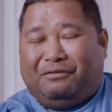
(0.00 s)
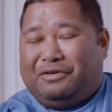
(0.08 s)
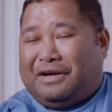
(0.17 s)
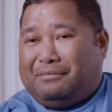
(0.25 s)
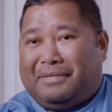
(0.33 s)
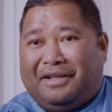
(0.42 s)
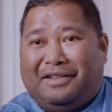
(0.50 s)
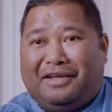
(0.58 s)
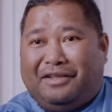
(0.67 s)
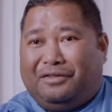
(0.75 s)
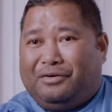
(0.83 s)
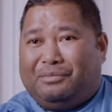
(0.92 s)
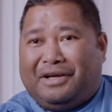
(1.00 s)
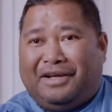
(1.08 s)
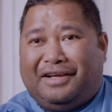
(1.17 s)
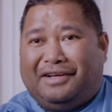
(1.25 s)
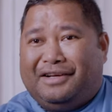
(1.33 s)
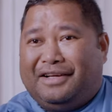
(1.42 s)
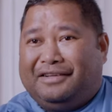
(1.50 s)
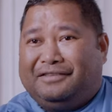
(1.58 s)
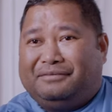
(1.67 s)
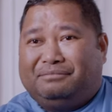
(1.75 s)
run my day through my head, like